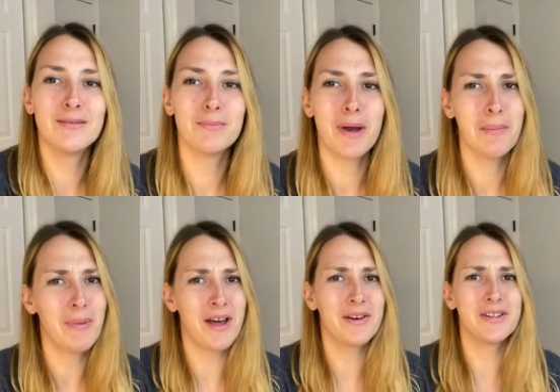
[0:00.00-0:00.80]
my
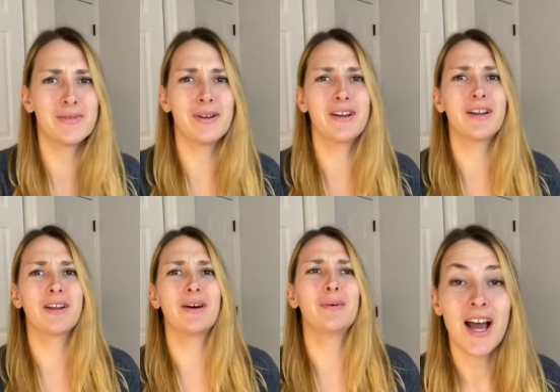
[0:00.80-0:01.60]
battery's running
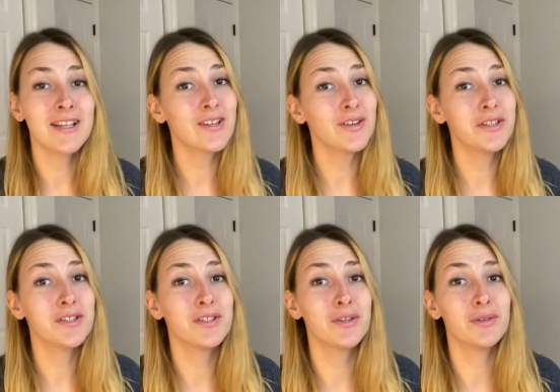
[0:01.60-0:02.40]
low. I started
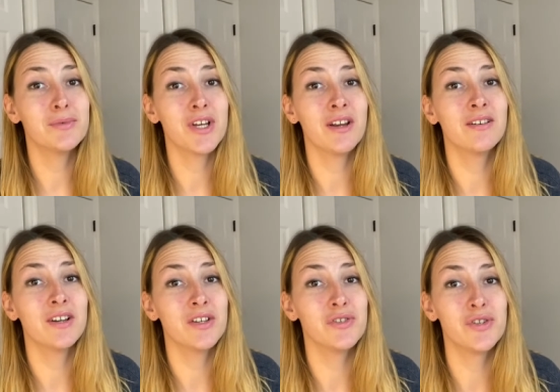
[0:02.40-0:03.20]
this YouTube channel
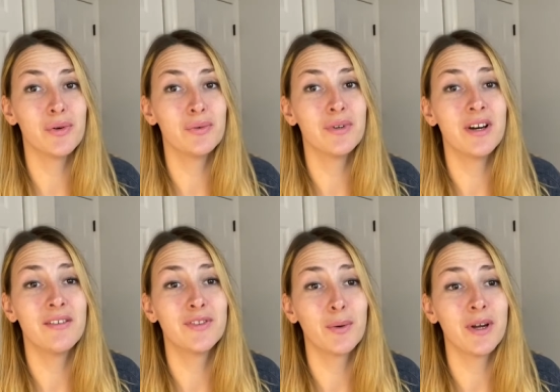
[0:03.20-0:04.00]
in June
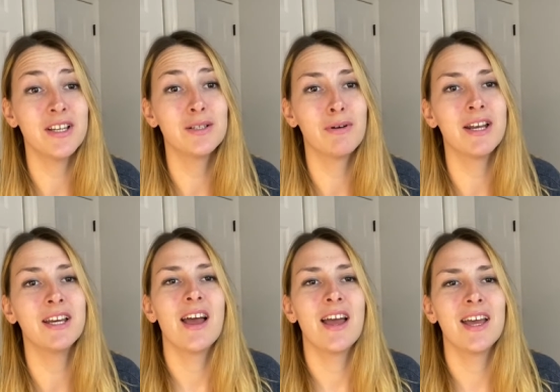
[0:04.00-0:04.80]
of
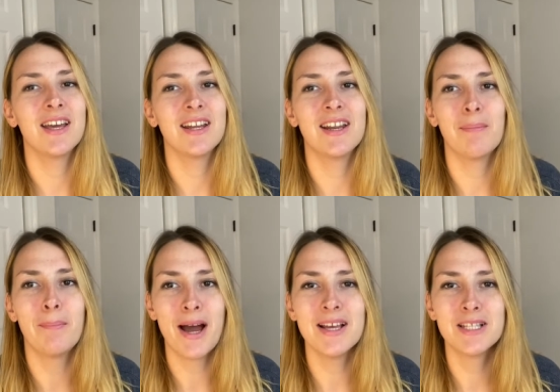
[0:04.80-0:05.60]
2020 and
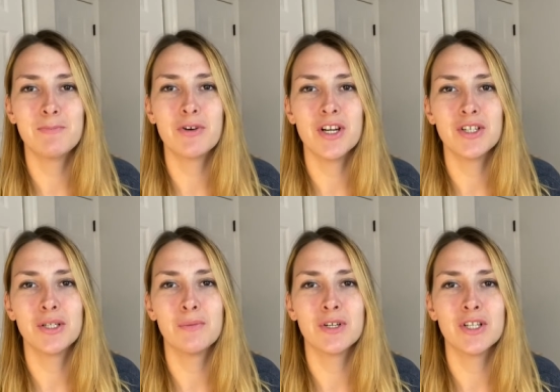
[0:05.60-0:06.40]
my
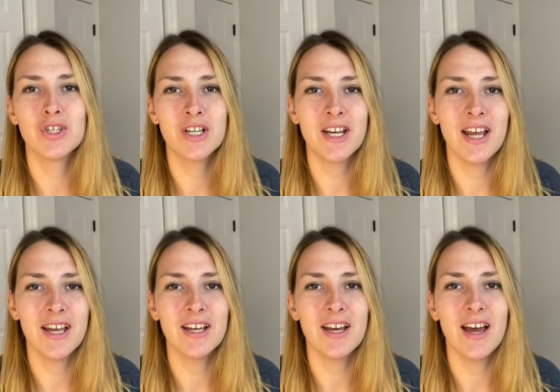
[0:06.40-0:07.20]
inspiration was
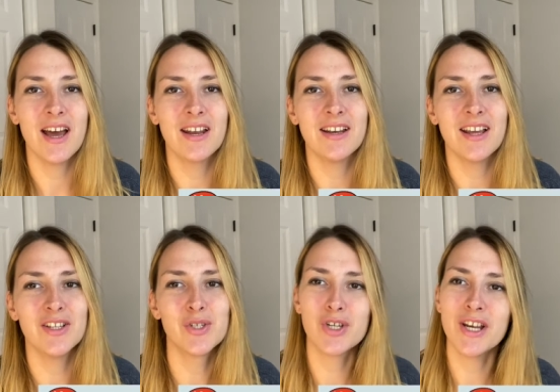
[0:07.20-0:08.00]
Shanae and
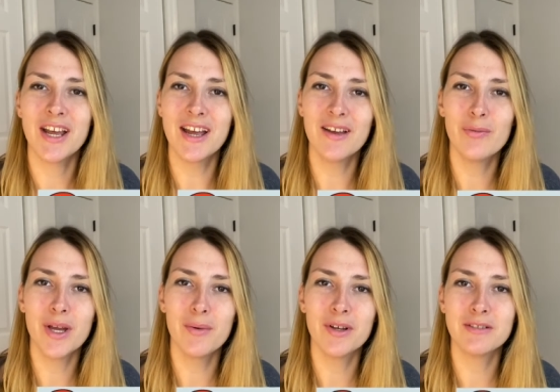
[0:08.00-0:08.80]
it's Shanae. We
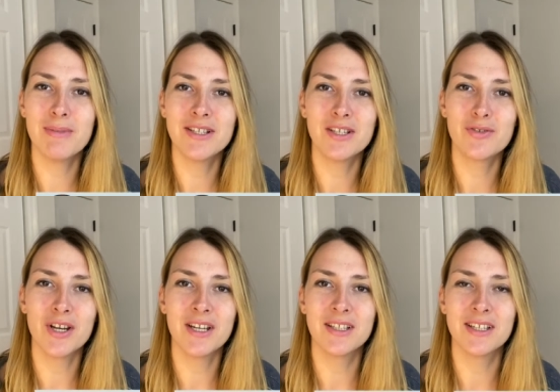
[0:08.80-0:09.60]
went to basic
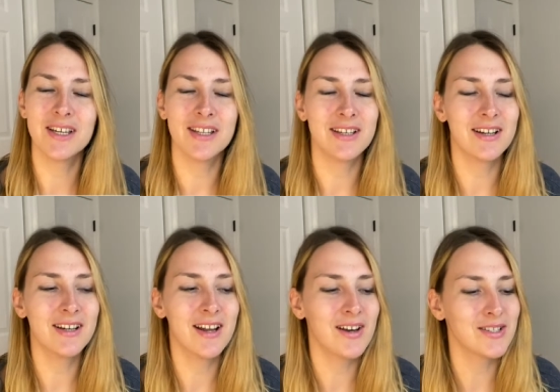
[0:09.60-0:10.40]
training together and
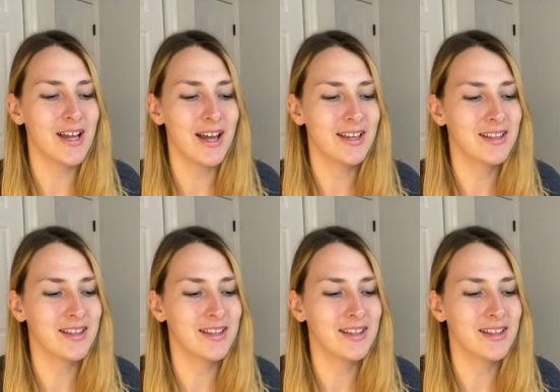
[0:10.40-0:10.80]
I was like,